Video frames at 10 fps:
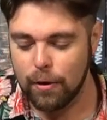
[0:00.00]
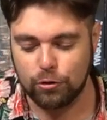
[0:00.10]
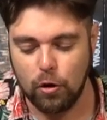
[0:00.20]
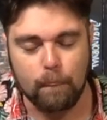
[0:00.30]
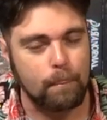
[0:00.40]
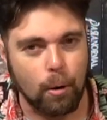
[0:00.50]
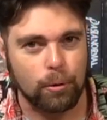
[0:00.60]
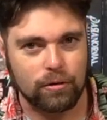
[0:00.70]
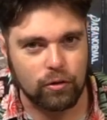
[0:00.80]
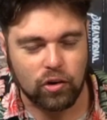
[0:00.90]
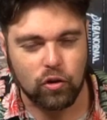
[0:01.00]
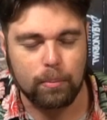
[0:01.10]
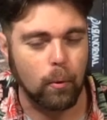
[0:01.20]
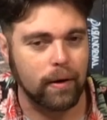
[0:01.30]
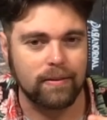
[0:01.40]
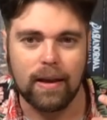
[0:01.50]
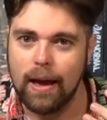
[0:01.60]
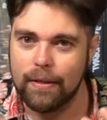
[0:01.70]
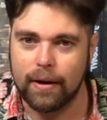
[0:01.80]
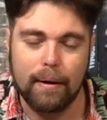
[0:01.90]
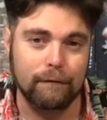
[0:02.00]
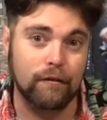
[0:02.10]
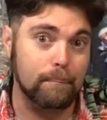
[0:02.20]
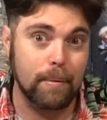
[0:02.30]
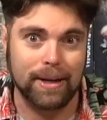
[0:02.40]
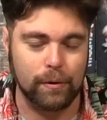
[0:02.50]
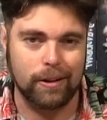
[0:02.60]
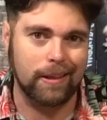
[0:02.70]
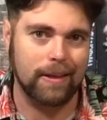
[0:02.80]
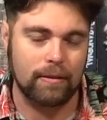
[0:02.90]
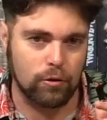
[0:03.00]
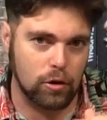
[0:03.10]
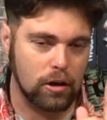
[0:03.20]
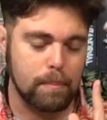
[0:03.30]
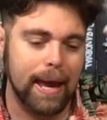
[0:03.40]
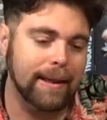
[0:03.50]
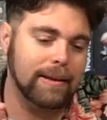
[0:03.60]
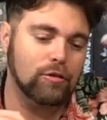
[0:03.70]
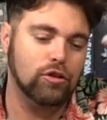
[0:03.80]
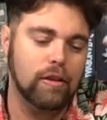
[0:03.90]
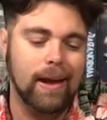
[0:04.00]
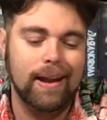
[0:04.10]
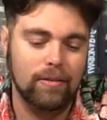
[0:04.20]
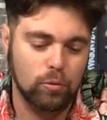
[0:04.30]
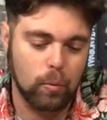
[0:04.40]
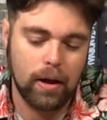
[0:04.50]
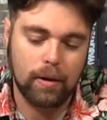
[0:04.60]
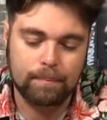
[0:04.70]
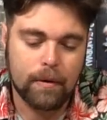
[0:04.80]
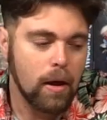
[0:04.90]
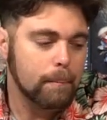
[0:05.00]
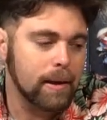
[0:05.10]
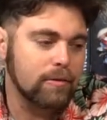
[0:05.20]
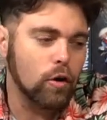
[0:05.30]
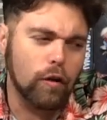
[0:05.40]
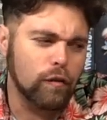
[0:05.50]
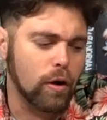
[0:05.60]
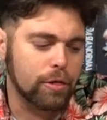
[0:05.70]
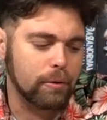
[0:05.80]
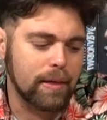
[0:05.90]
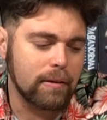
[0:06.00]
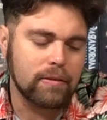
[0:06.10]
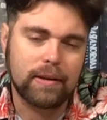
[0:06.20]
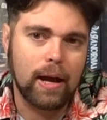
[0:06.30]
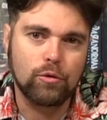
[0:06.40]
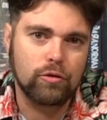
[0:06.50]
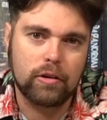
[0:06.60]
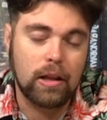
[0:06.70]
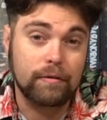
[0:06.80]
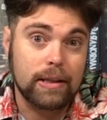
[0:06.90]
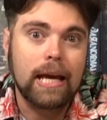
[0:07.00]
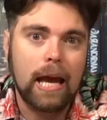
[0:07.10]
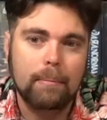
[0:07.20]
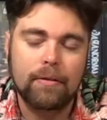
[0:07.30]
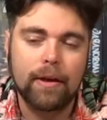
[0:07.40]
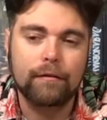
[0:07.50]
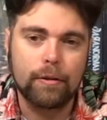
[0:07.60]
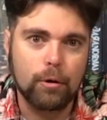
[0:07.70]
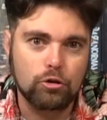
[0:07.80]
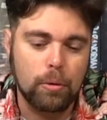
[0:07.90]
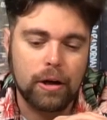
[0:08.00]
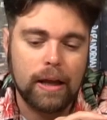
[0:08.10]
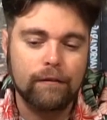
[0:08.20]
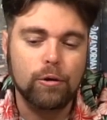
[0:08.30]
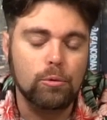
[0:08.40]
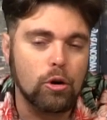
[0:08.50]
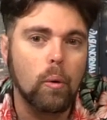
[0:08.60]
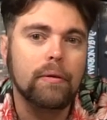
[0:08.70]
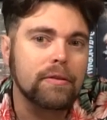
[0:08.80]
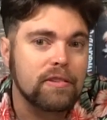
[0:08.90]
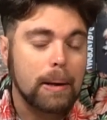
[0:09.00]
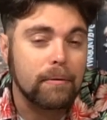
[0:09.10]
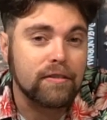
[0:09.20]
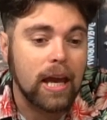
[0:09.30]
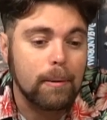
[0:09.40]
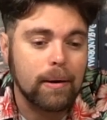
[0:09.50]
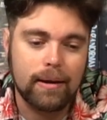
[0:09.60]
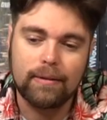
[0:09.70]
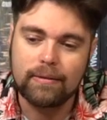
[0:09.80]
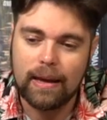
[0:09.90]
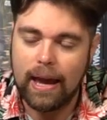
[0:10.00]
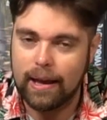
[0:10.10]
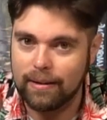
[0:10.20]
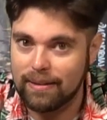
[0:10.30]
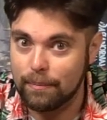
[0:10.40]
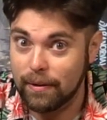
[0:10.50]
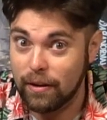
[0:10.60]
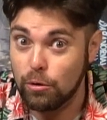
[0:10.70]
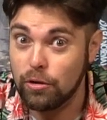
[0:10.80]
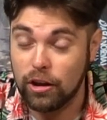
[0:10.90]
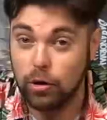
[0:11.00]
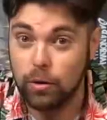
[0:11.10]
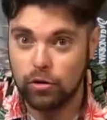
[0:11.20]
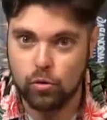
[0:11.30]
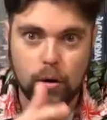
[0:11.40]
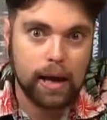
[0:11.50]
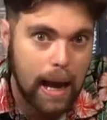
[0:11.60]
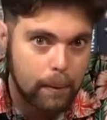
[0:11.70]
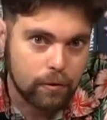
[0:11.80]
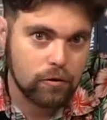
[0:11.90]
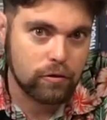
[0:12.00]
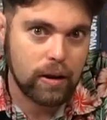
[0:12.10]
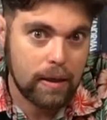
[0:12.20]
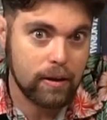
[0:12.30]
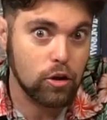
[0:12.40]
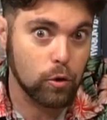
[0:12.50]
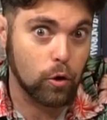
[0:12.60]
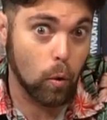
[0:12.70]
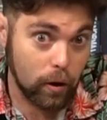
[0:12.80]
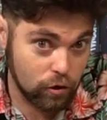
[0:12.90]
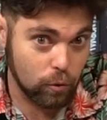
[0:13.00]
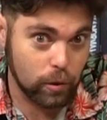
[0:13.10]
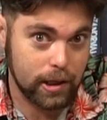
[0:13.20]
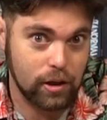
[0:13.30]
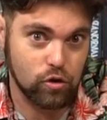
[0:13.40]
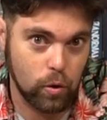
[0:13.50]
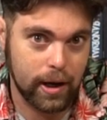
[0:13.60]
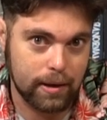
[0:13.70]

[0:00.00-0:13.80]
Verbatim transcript: There's no bonus victory points that come from money or anything like that, so you need to pay attention to that as well. But yes, overall, 3,000 Scoundrels is a lovely game. I think for the most part, if you know what this type of game is and it's something that you think you would enjoy, I would say that you are going to really enjoy